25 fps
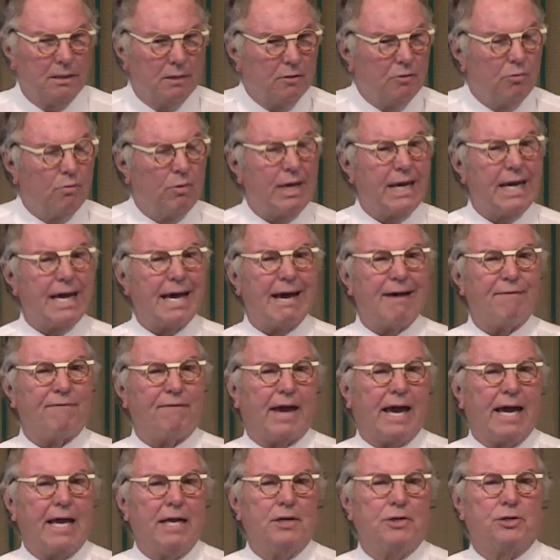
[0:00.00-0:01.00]
We have
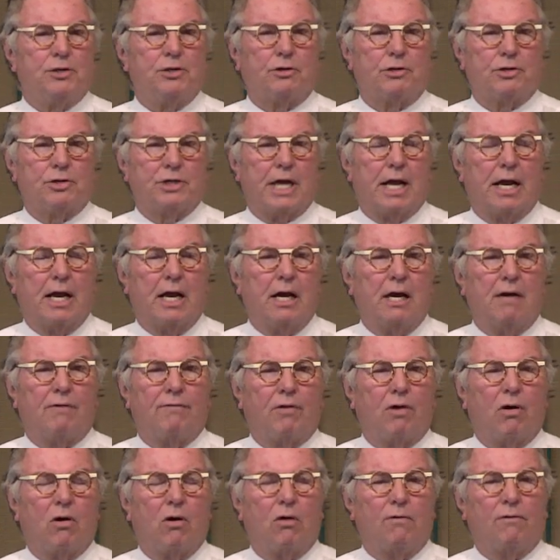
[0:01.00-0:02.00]
angels that
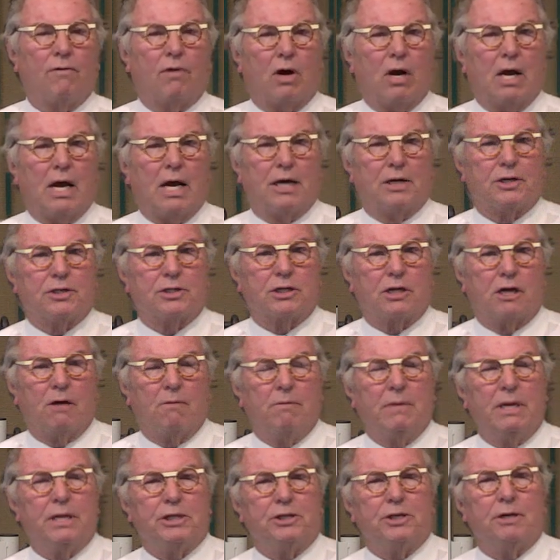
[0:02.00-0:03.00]
hover over us,
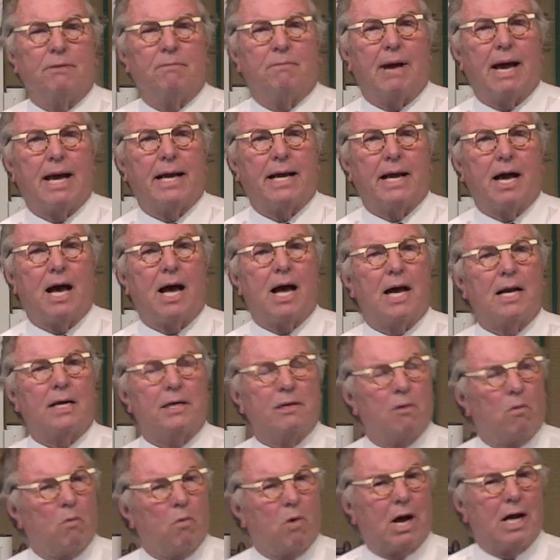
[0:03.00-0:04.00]
commissioned by God
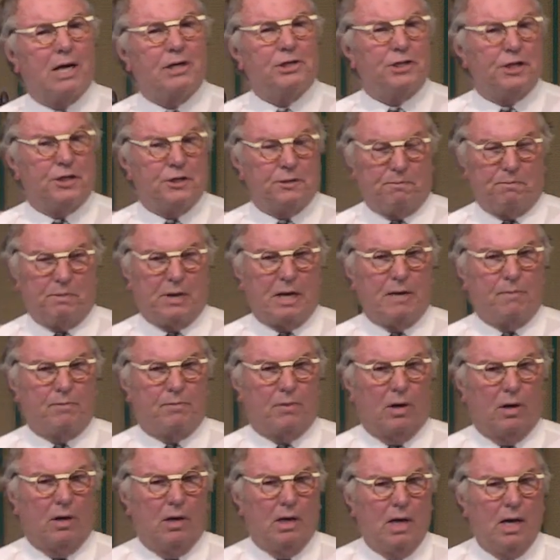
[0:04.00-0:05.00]
to watch His
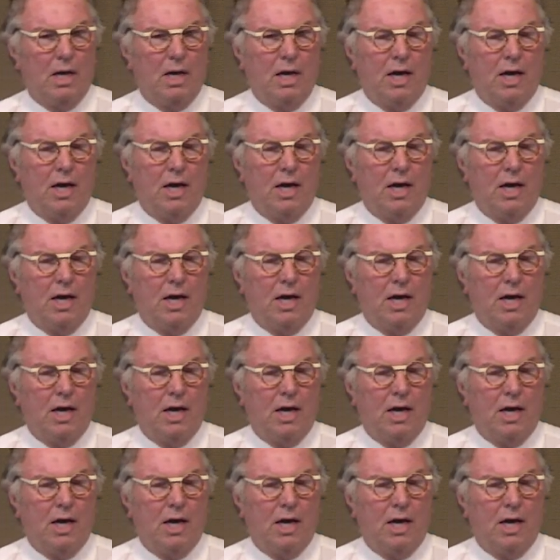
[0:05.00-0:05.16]
people.